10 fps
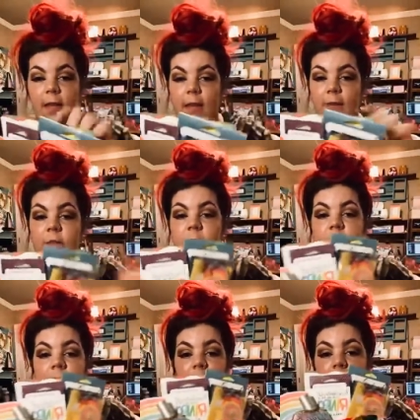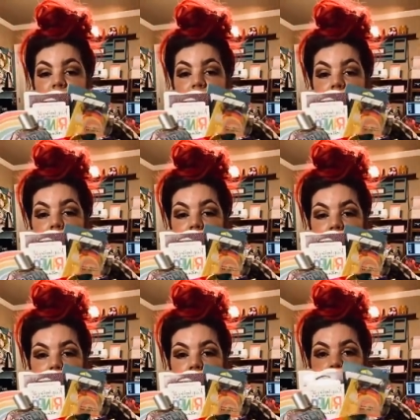Like if you see this hole
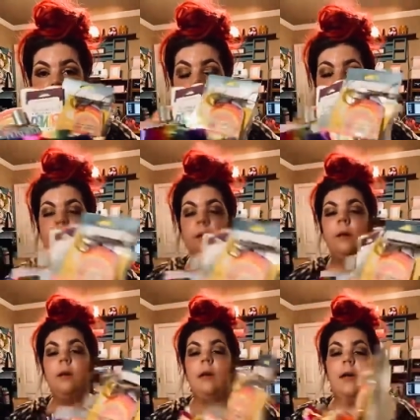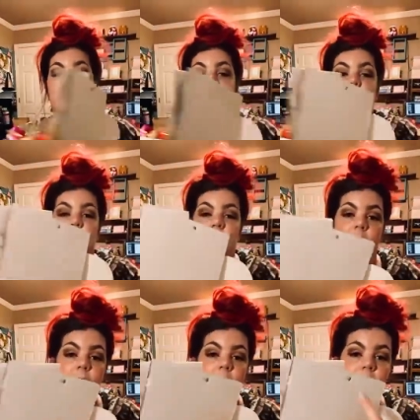here, and then
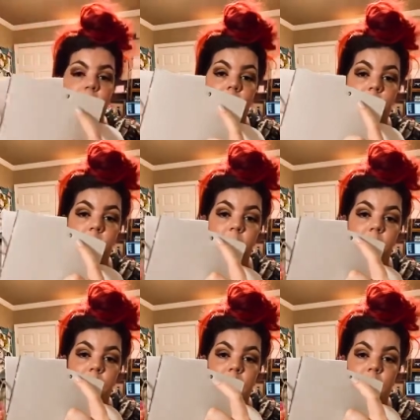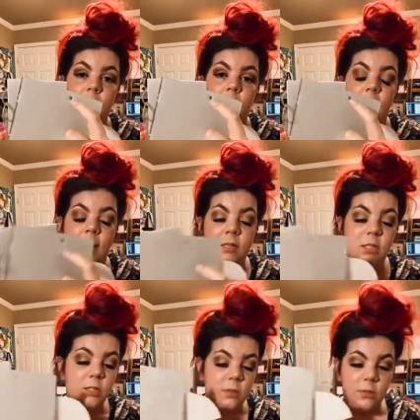I do another one up here, and I
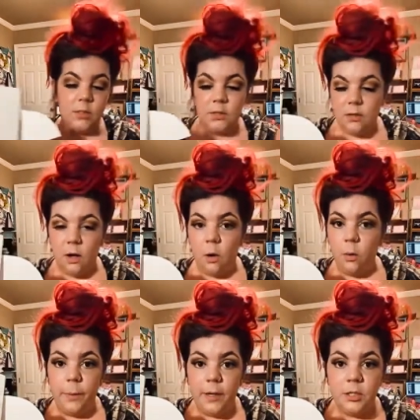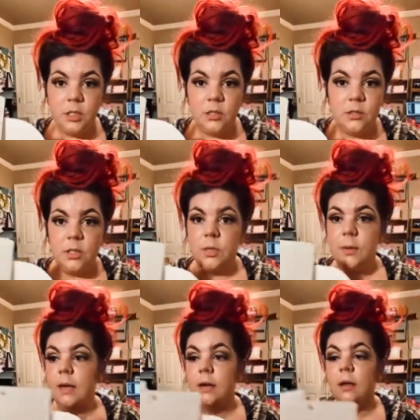just used a hole punch to
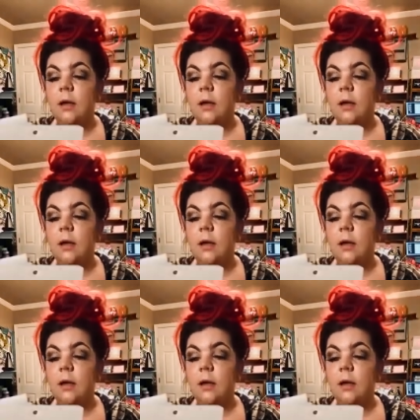do it,